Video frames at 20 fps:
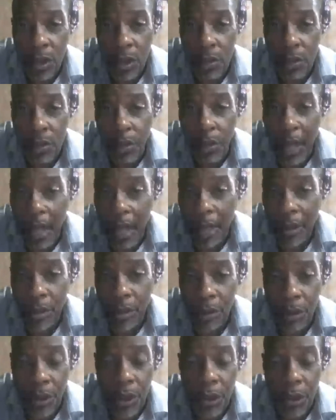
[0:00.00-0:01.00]
the
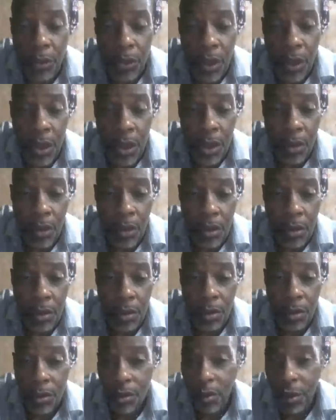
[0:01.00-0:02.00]
news, black news,
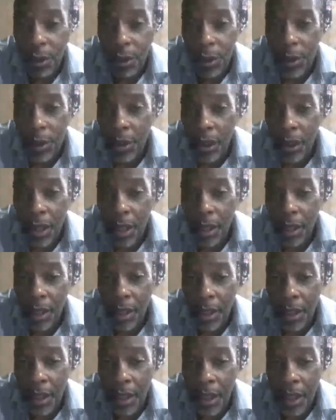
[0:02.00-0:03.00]
is really
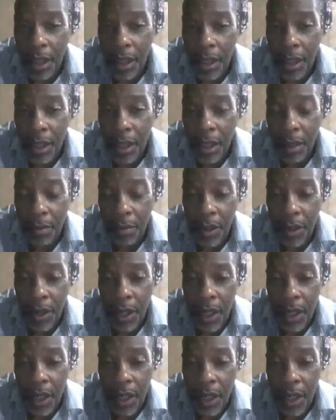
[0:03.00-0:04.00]
newsworthy
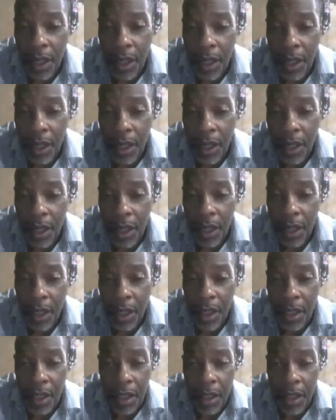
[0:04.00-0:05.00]
in
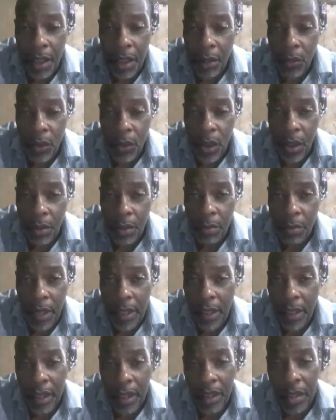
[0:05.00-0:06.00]
America, when
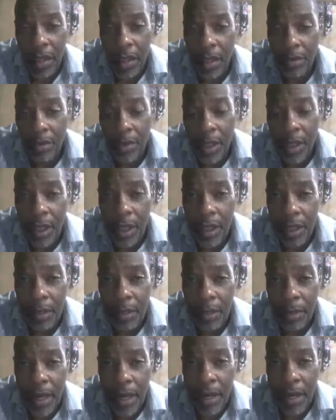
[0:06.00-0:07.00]
basically it's everything
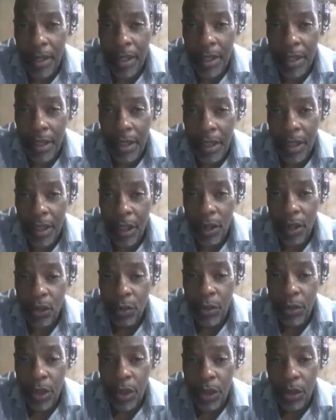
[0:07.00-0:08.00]
about it is just gloom
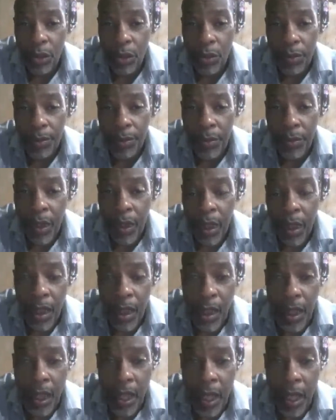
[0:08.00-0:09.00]
and doom.
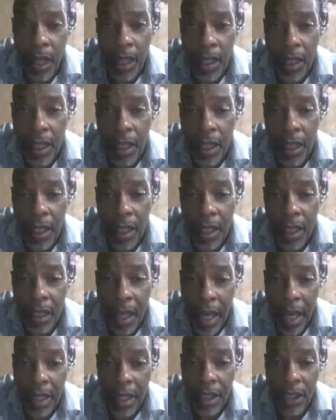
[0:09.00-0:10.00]
And
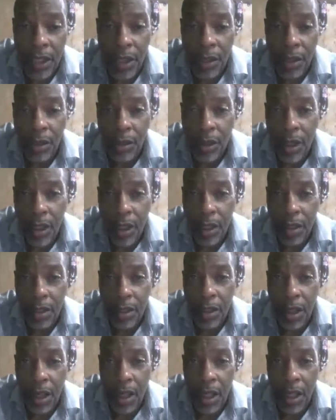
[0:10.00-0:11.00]
he had a show
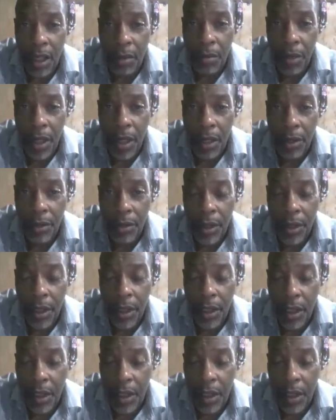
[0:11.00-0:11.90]
here talking about